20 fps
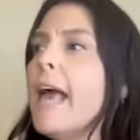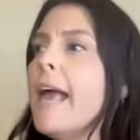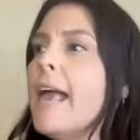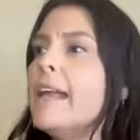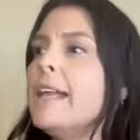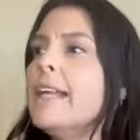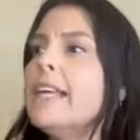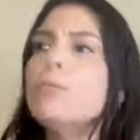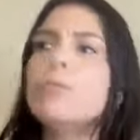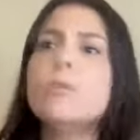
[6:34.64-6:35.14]

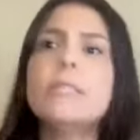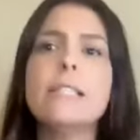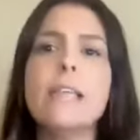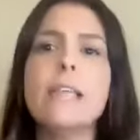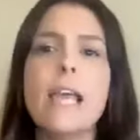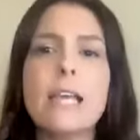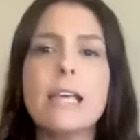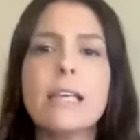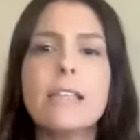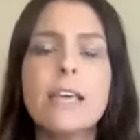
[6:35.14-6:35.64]
And he was
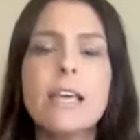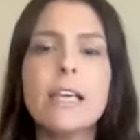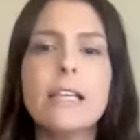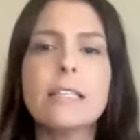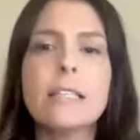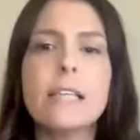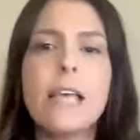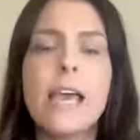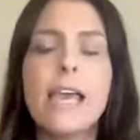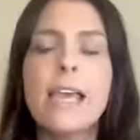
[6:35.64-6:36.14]
saying
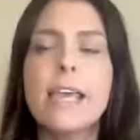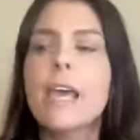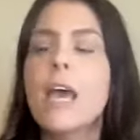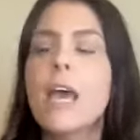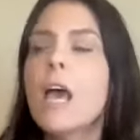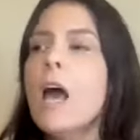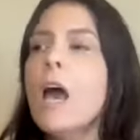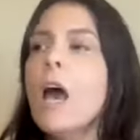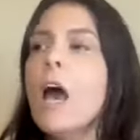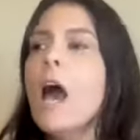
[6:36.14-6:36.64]
things like,
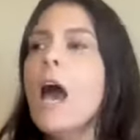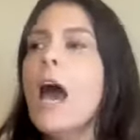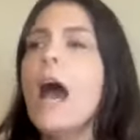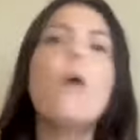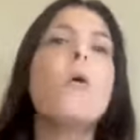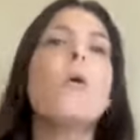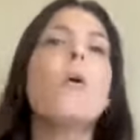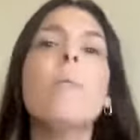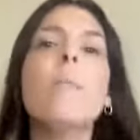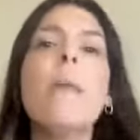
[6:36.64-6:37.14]

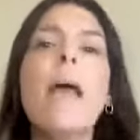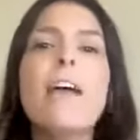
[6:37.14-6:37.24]
how come